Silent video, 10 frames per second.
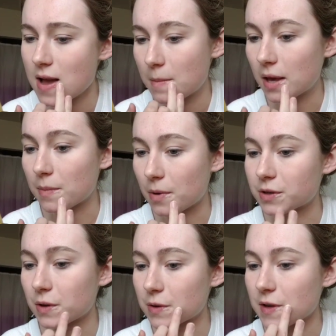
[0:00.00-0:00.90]
Makeup
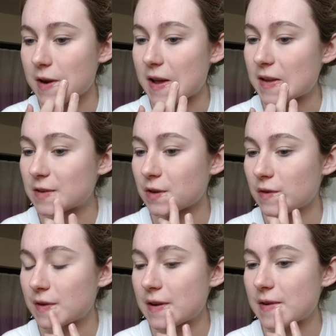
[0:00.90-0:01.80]
also goes on nicer
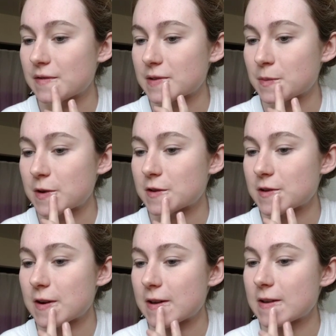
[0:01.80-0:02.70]
over it if it's
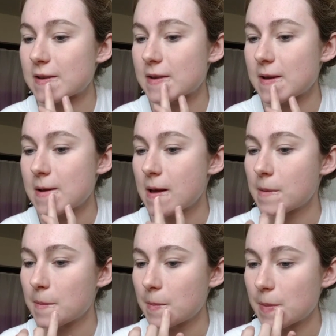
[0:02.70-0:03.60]
moisturized.
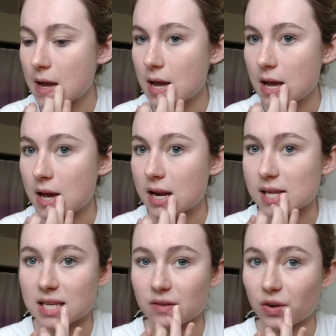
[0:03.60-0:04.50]
And
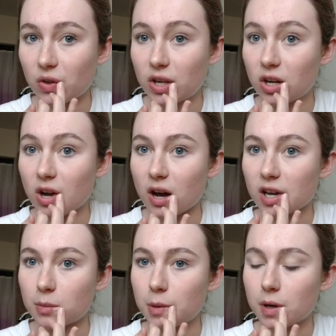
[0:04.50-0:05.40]
it's definitely not
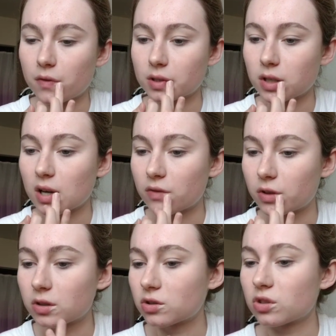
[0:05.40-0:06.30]
going to be perfectly
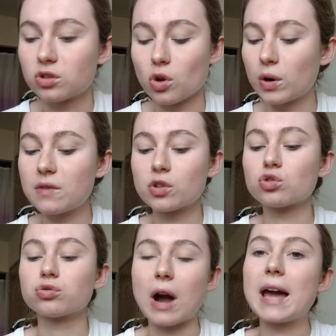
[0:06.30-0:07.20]
covered. Just don't even
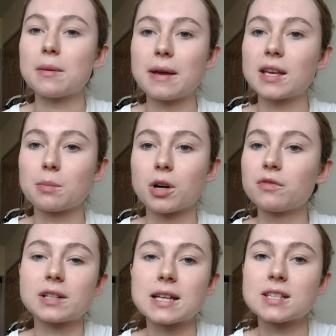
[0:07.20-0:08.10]
try to make it
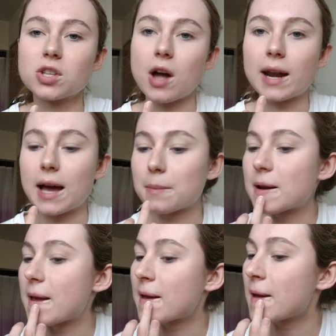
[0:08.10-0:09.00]
perfect. It's not
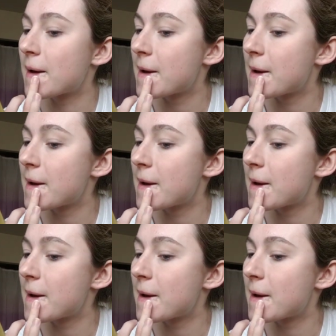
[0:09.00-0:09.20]
happening.